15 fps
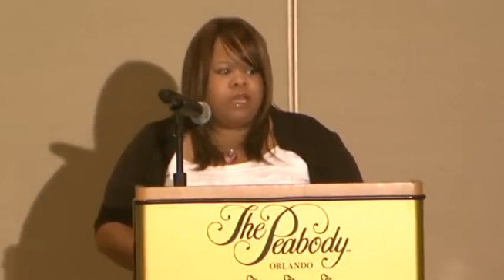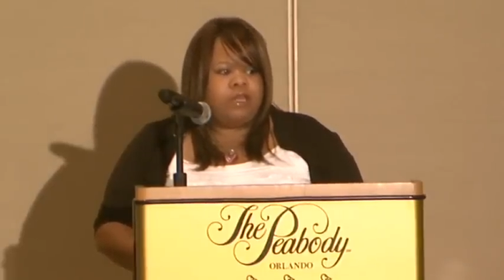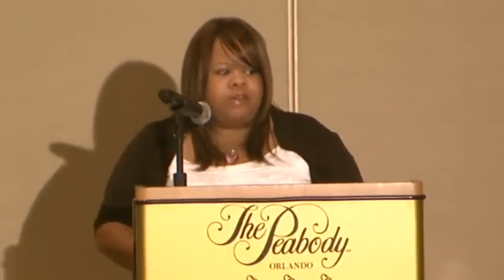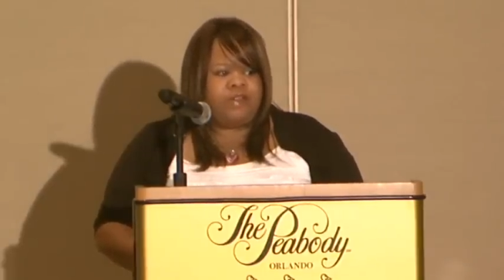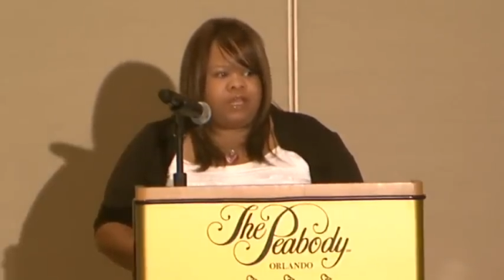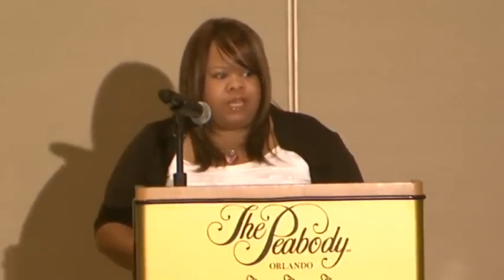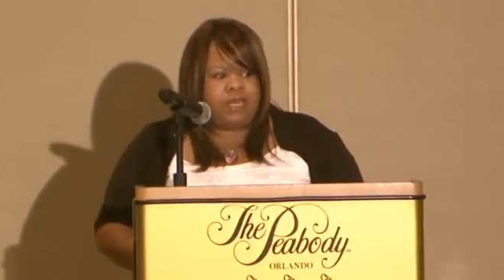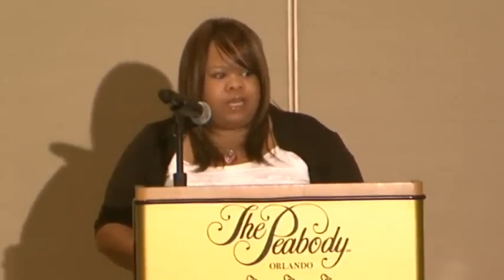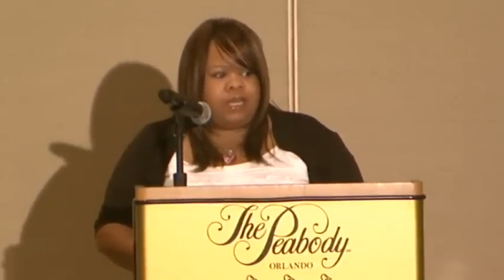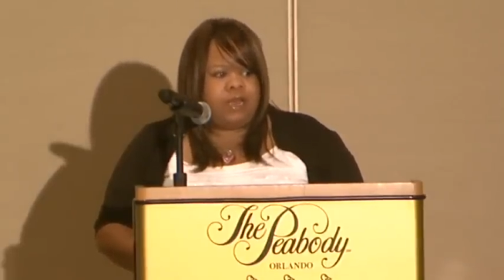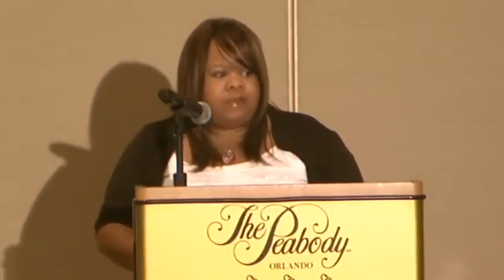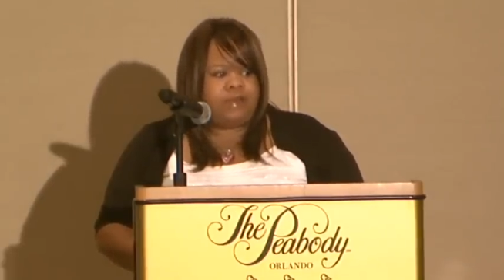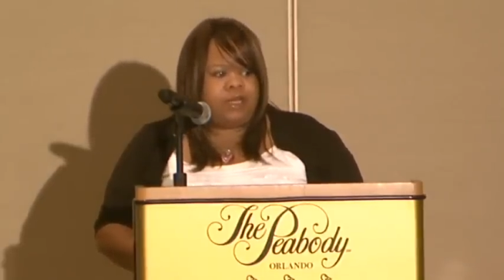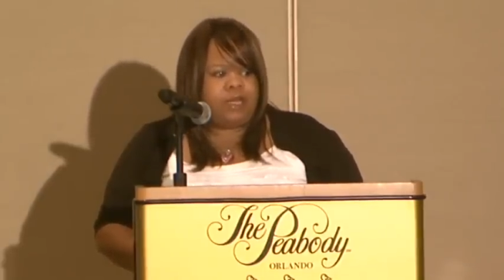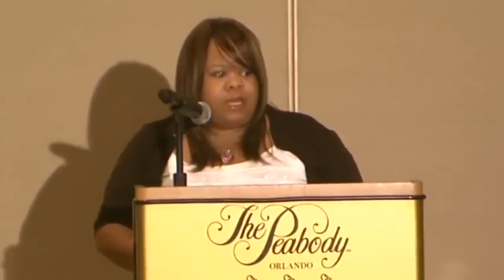the validity
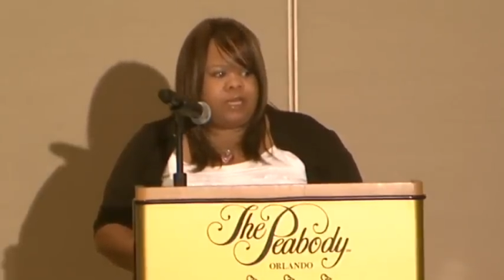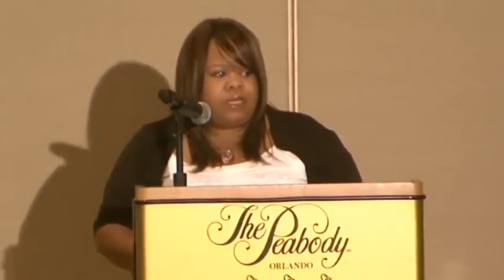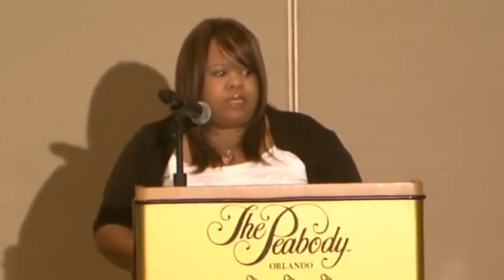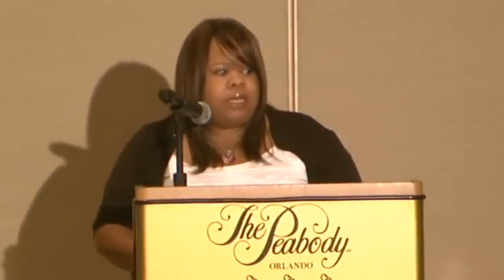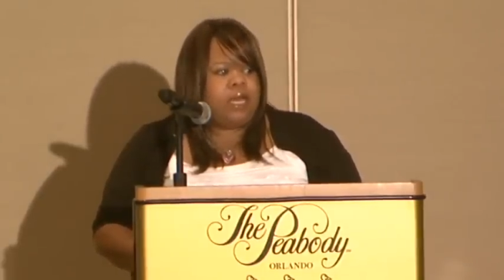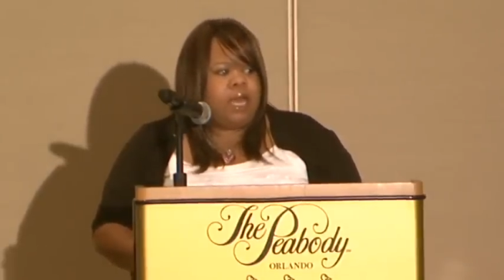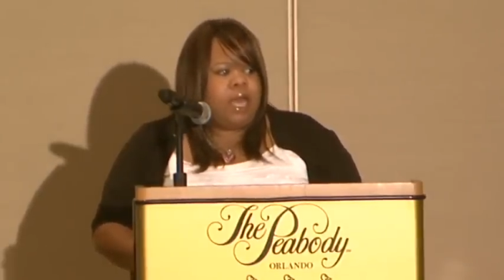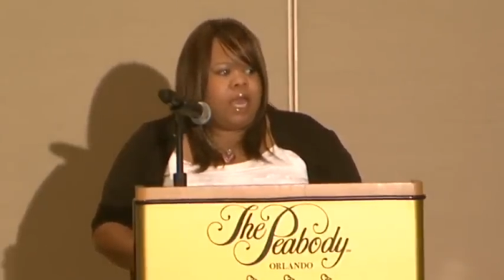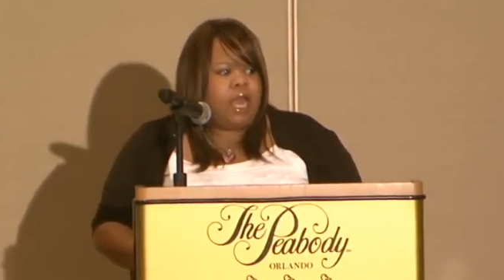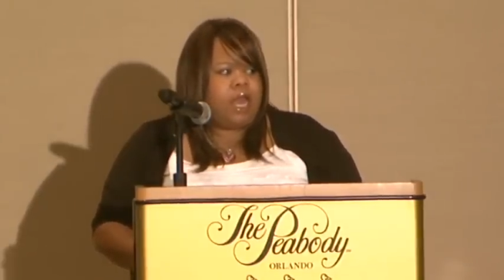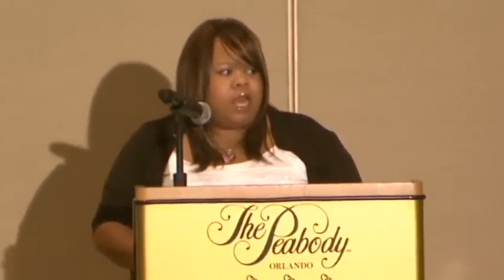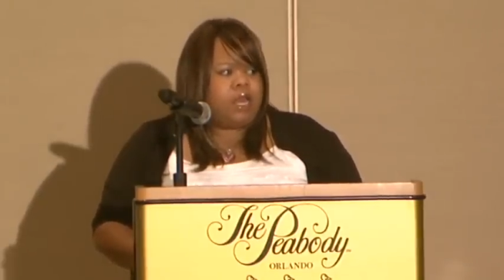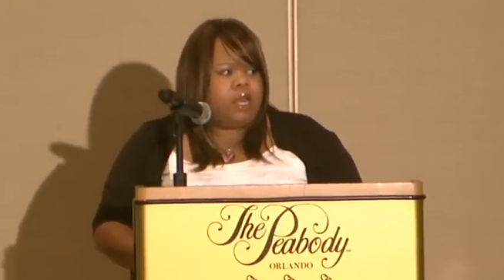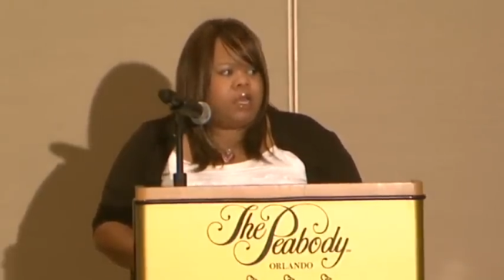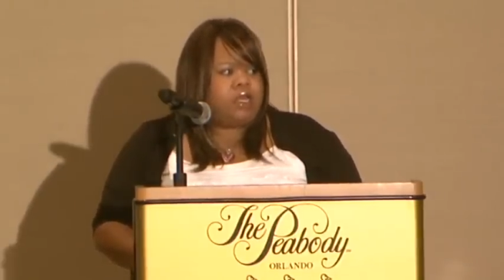of the list,
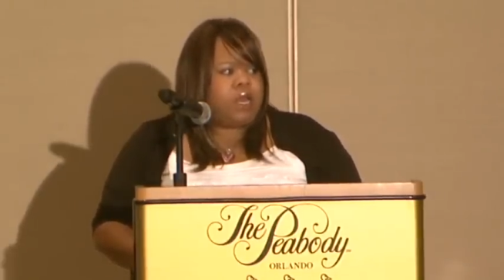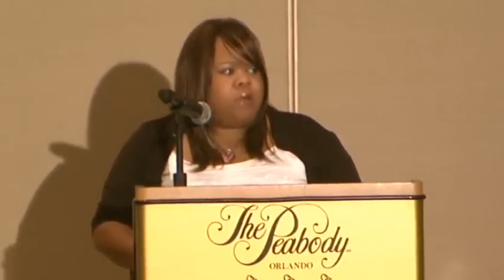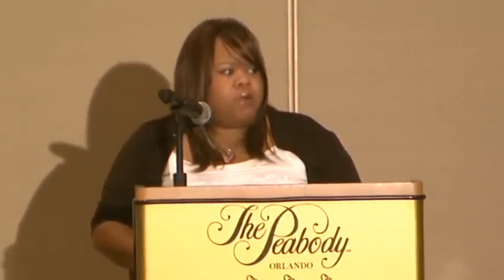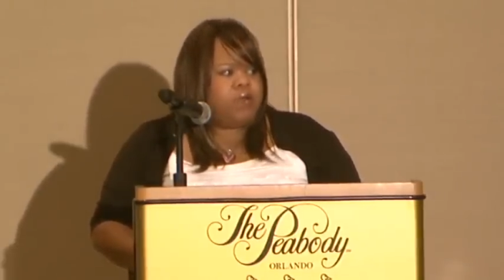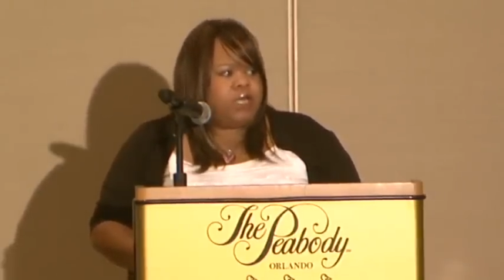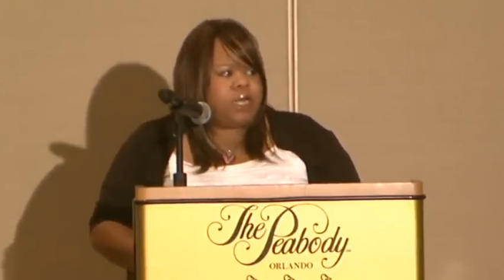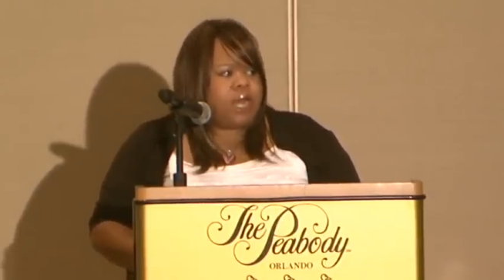and they would